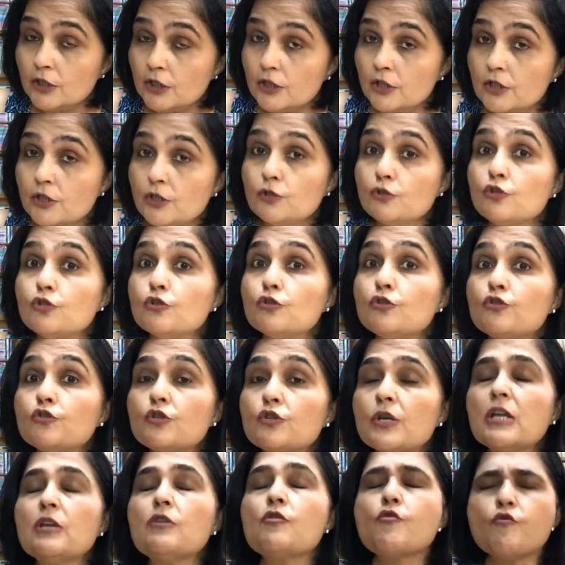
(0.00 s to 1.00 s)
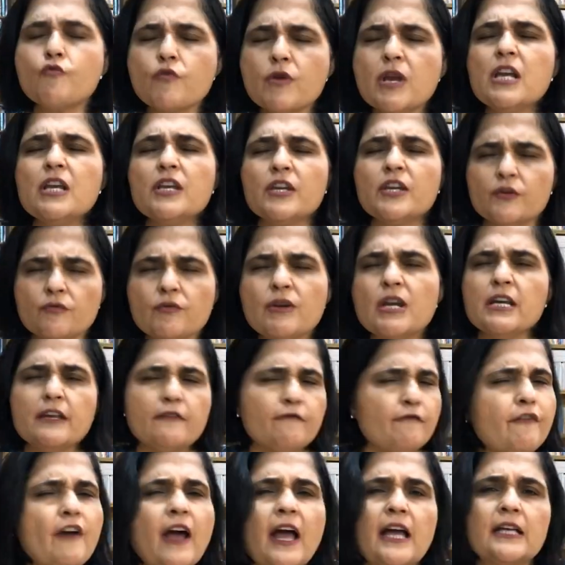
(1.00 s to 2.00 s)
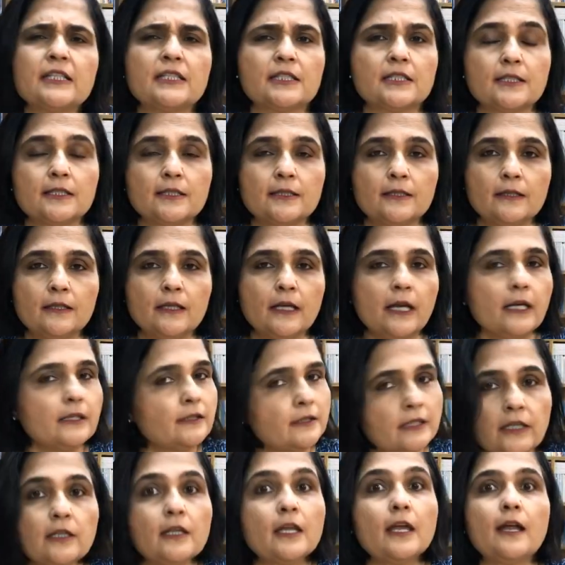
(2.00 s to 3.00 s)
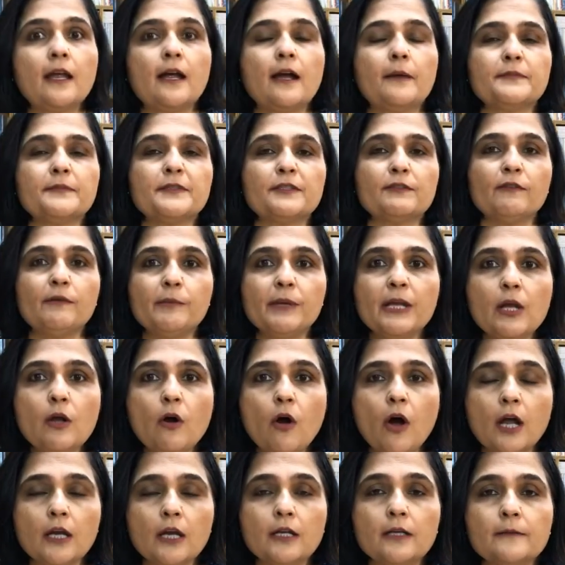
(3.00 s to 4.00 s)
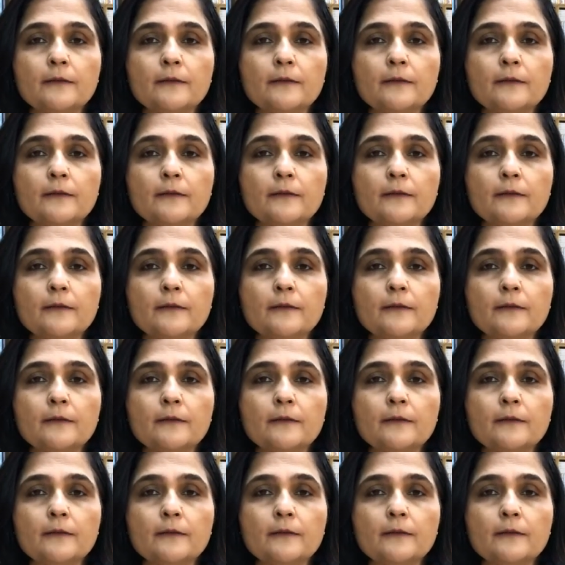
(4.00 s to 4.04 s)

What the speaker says: you should drink really fast. And then the hiccups will be gone."